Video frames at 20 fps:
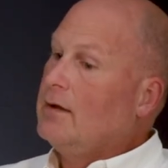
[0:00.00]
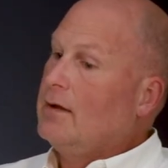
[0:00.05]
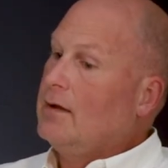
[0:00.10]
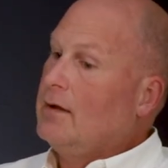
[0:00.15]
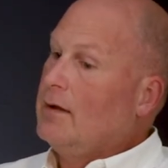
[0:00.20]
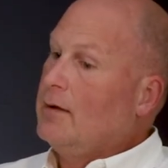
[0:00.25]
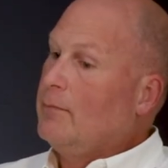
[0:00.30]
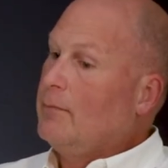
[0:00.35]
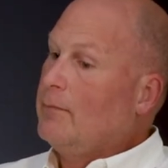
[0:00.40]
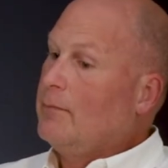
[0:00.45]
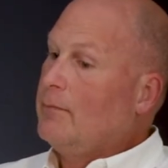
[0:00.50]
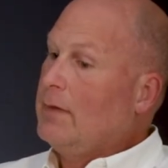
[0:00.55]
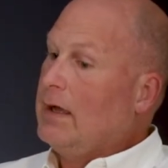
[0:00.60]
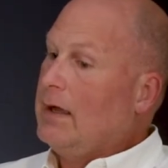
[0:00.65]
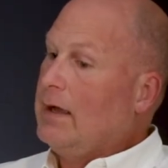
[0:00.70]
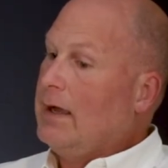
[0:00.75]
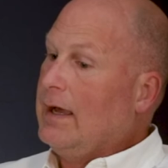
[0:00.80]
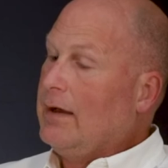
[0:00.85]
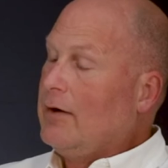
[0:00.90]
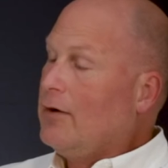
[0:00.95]

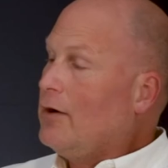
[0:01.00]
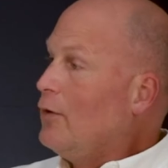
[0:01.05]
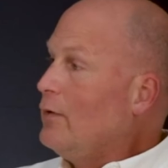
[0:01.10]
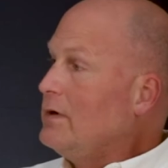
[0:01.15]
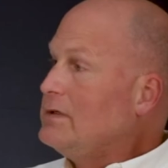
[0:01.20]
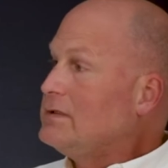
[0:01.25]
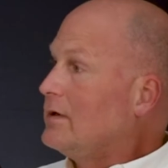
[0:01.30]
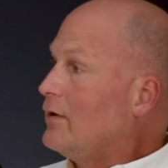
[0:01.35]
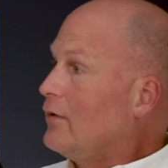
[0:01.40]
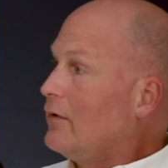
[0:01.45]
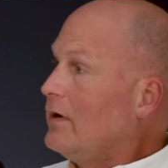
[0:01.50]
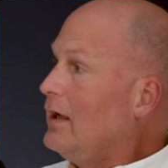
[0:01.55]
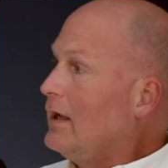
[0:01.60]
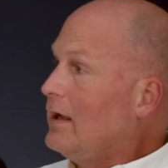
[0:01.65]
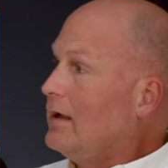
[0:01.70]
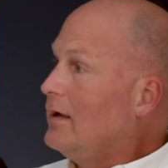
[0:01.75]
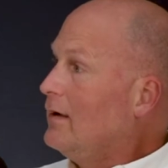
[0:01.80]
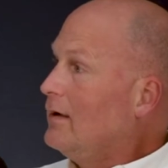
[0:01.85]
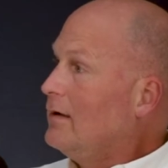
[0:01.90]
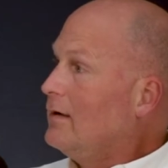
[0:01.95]
I don't always
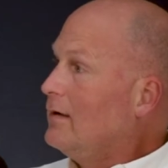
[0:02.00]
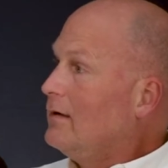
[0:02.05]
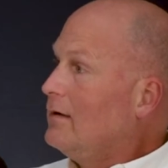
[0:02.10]
agree.